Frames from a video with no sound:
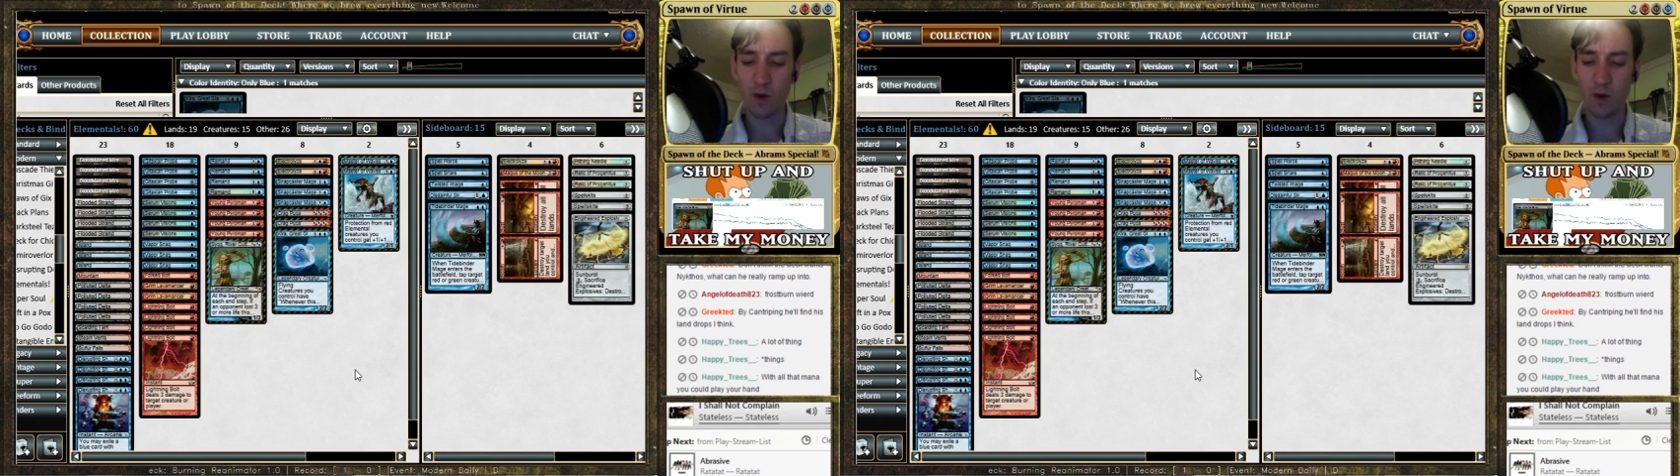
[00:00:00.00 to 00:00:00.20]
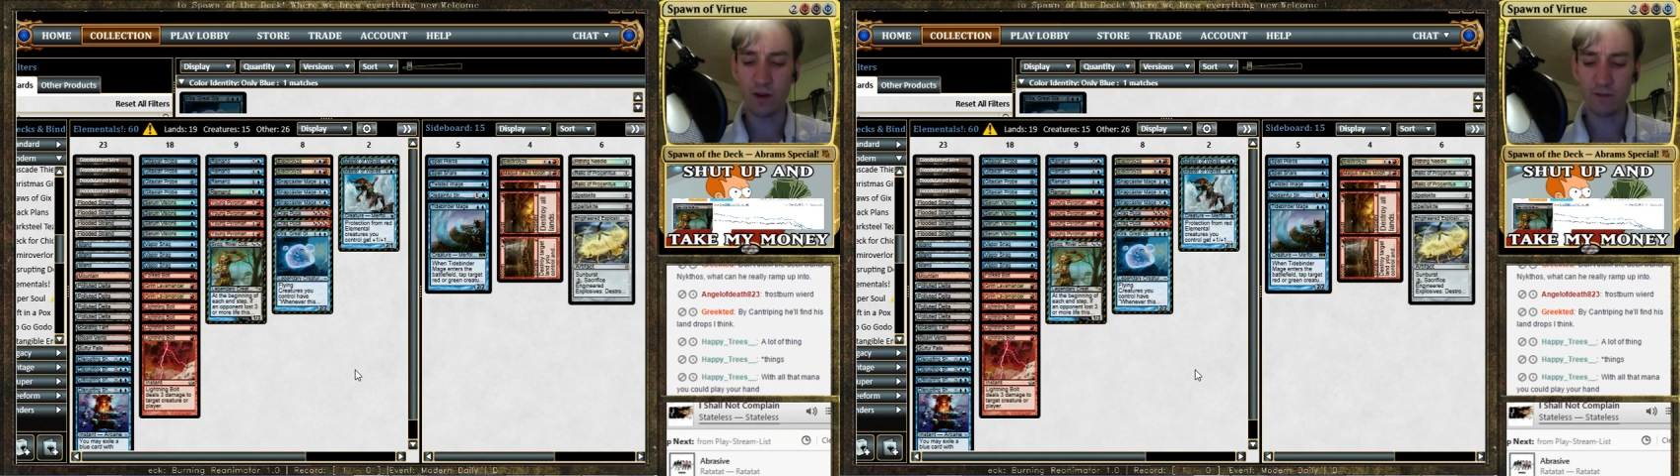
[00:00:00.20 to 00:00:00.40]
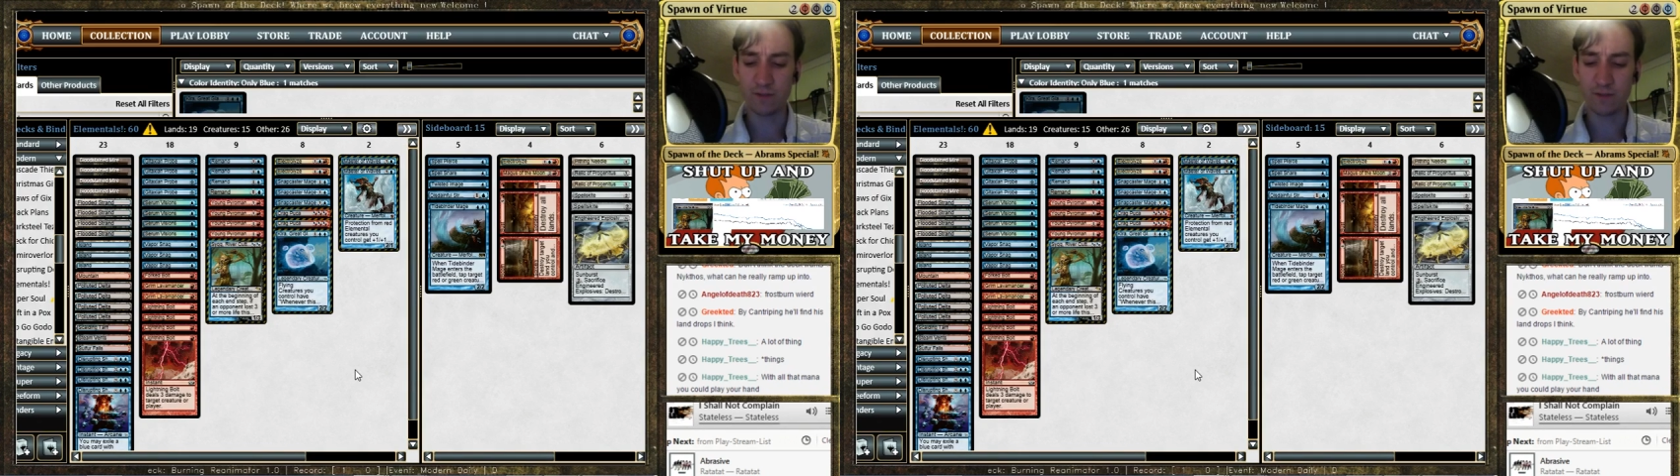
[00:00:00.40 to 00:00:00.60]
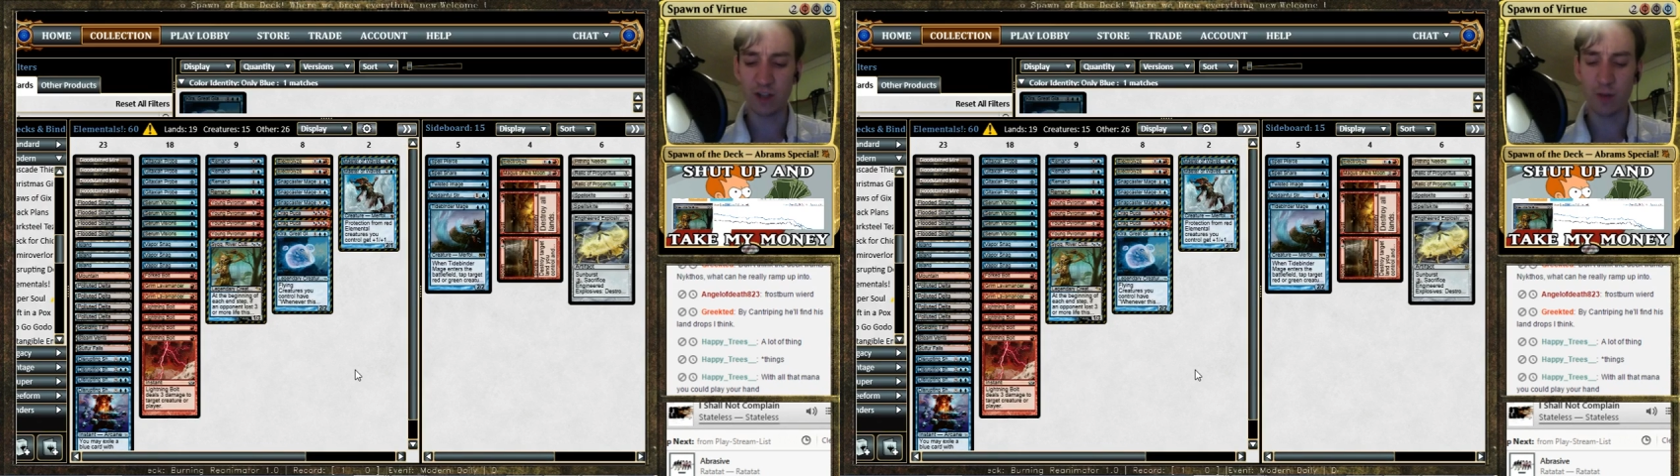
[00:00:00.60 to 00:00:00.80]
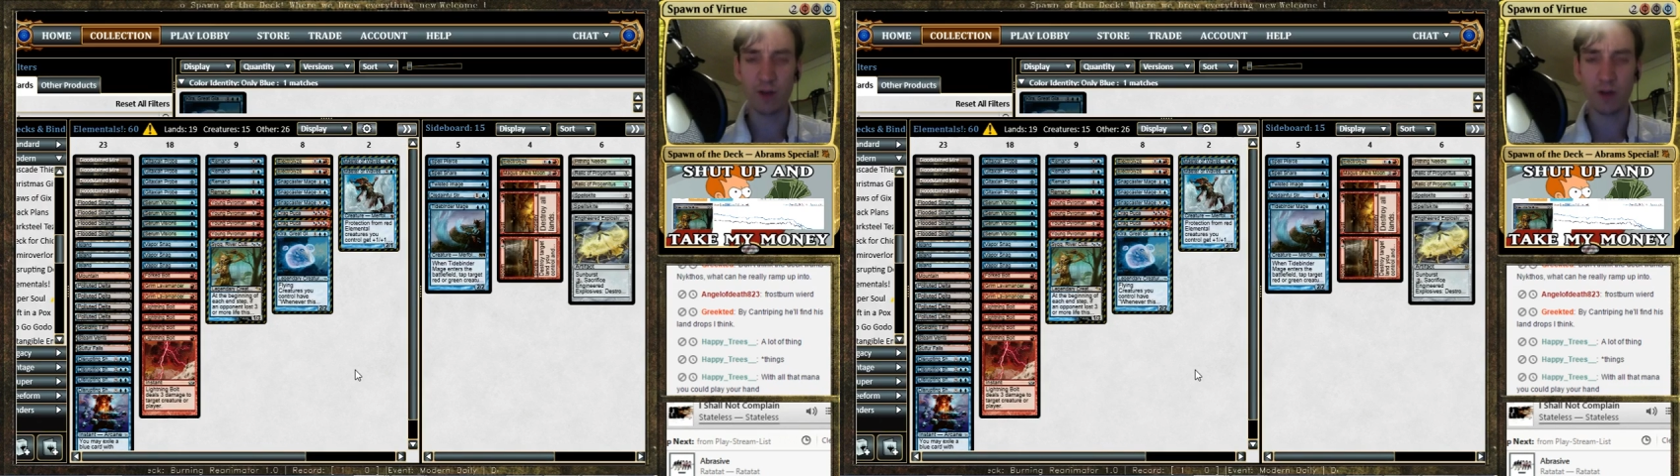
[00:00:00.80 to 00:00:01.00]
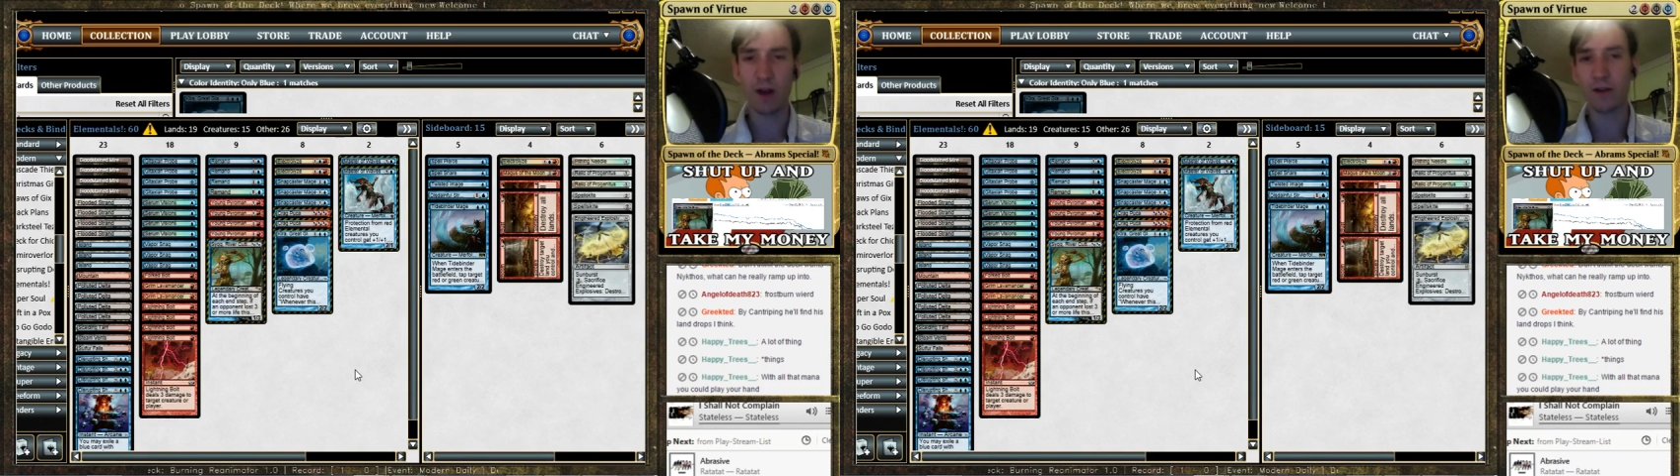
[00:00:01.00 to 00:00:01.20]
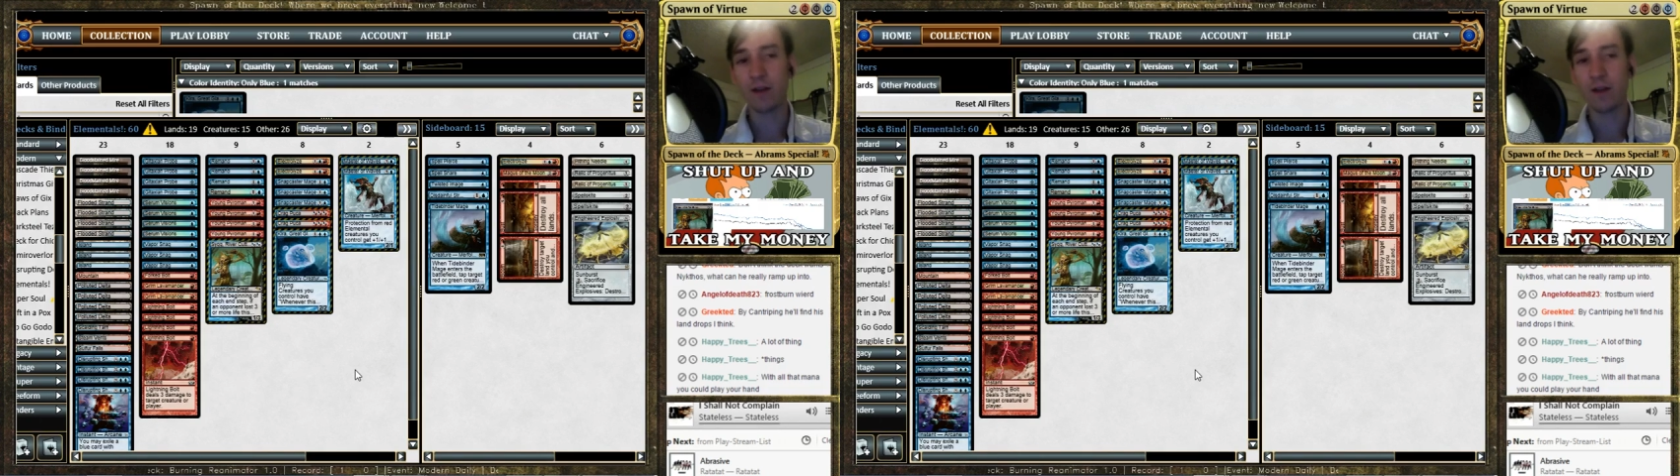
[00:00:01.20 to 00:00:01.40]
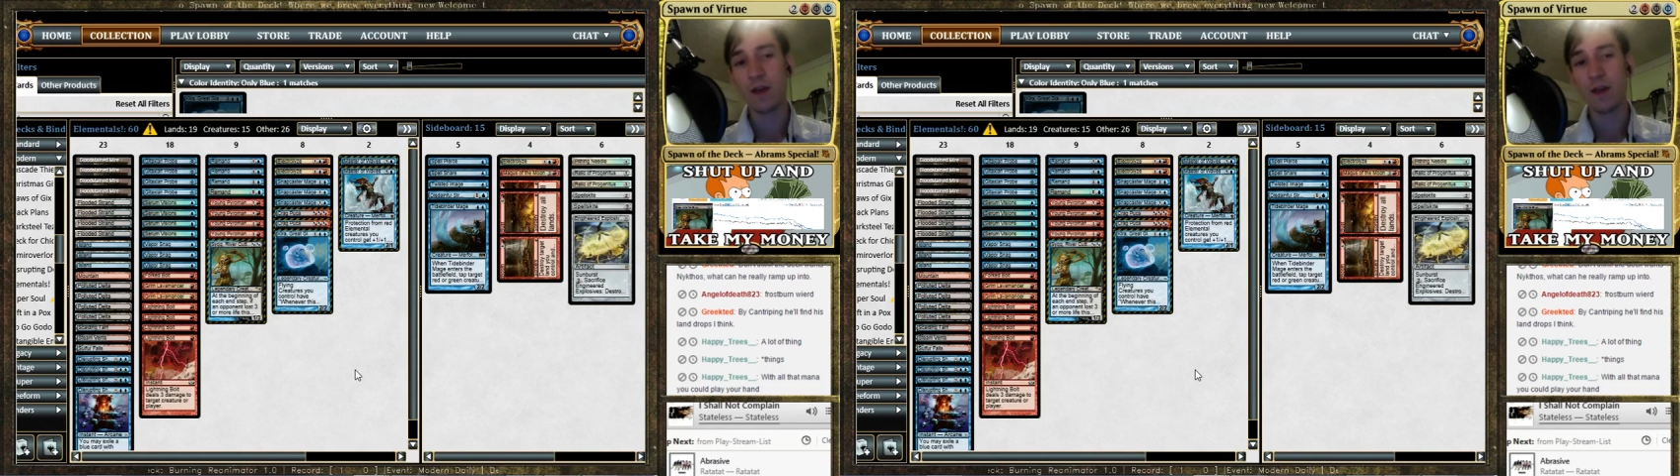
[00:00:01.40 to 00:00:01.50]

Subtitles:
1 of Stomping Ground.